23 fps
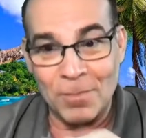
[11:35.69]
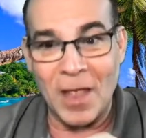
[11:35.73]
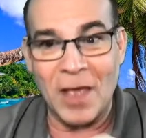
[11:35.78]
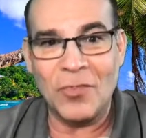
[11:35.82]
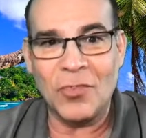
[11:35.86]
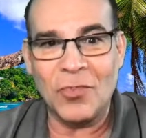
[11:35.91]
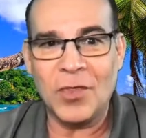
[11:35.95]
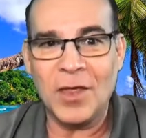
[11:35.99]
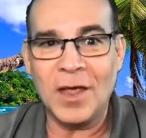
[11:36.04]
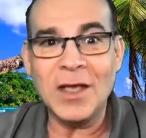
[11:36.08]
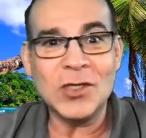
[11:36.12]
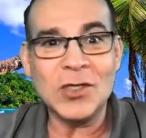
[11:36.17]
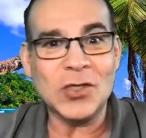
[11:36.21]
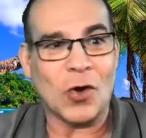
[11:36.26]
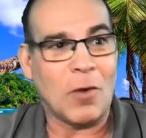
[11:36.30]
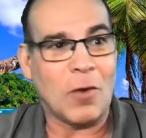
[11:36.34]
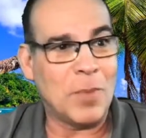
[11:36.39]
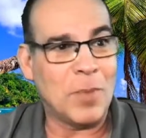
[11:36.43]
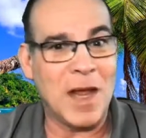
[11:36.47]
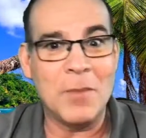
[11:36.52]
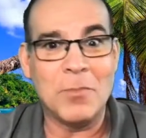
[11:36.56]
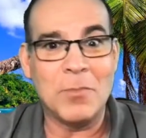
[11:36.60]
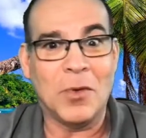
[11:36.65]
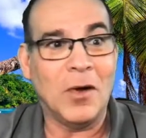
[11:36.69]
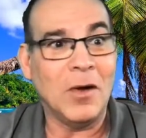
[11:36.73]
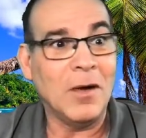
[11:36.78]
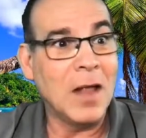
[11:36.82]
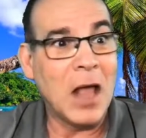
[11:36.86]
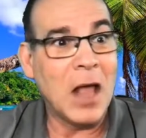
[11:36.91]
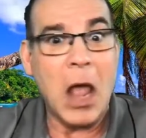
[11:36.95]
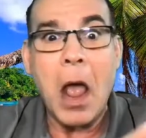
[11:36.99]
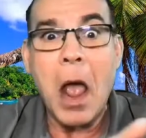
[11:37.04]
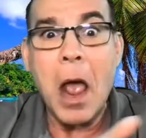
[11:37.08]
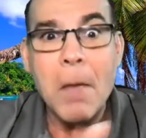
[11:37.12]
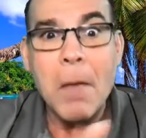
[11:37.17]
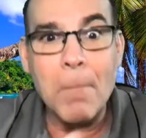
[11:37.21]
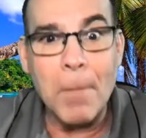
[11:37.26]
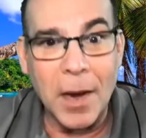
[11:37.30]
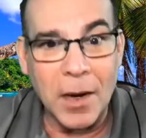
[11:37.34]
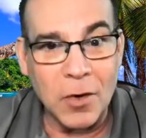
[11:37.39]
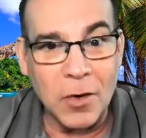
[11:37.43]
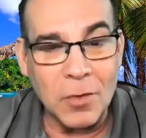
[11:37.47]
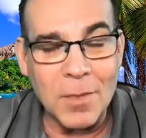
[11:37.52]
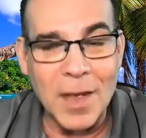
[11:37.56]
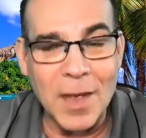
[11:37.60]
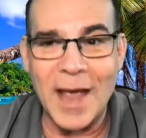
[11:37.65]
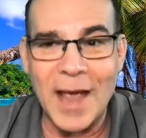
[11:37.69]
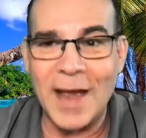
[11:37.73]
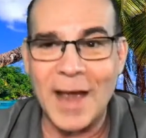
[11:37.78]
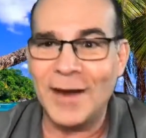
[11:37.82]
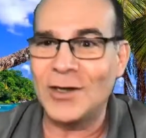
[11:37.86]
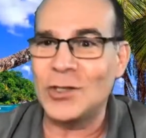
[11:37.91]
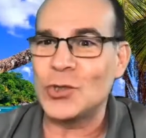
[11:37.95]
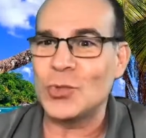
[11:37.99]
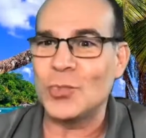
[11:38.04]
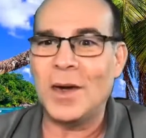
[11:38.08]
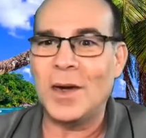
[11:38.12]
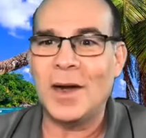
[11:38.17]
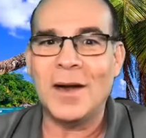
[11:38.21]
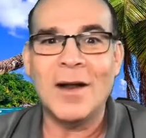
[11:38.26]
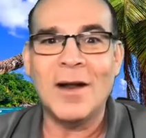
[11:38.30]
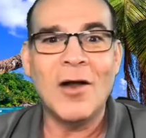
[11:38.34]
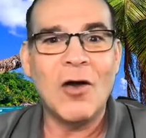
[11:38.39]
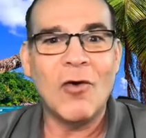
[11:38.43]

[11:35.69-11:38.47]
And these are people, middle management,